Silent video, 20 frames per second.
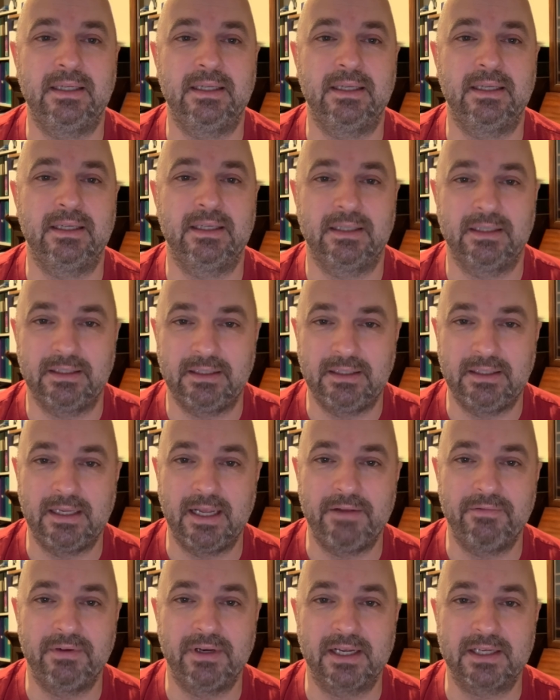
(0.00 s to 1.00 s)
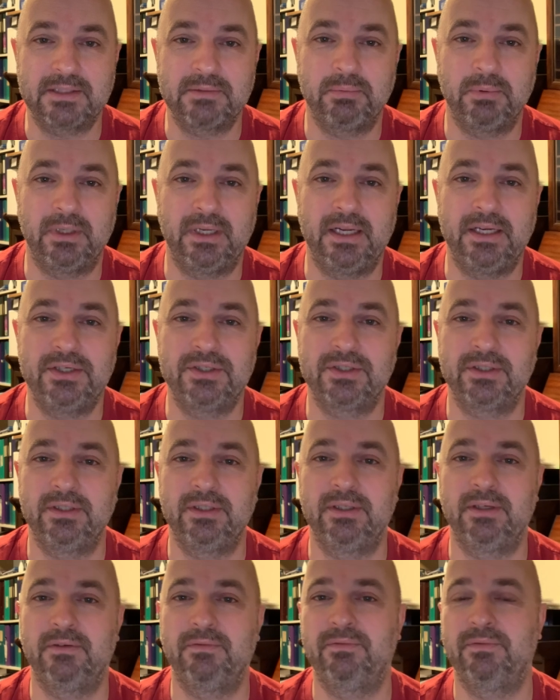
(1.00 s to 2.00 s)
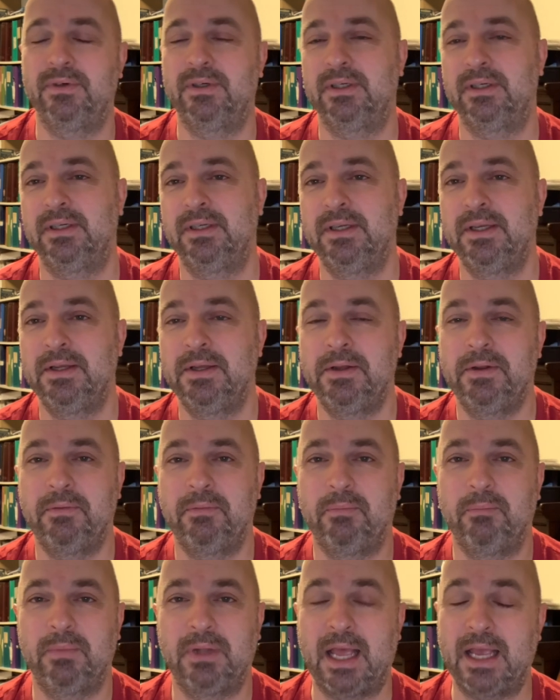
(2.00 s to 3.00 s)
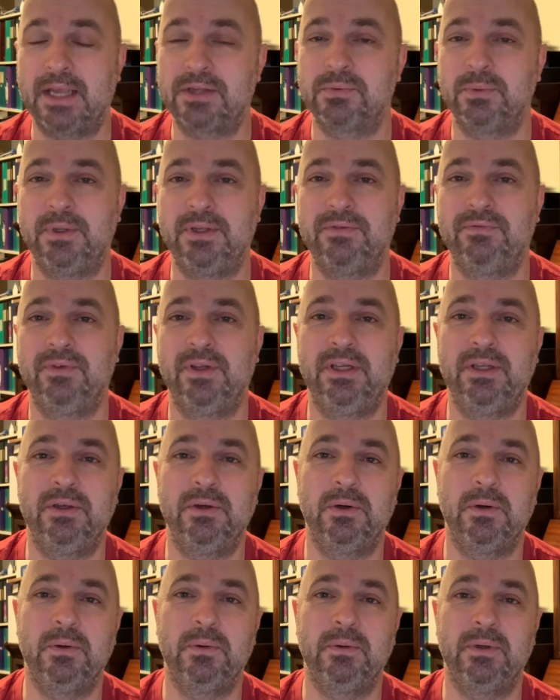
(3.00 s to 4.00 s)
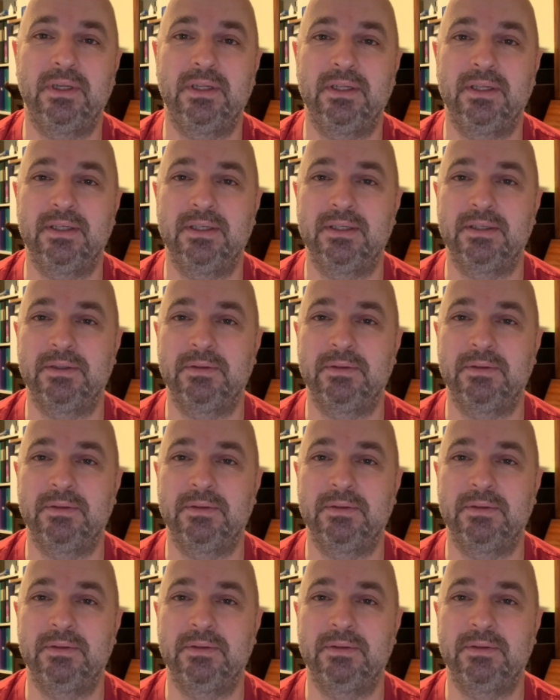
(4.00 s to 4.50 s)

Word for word: uh, he gave an explanation of uh, last week's video and uh,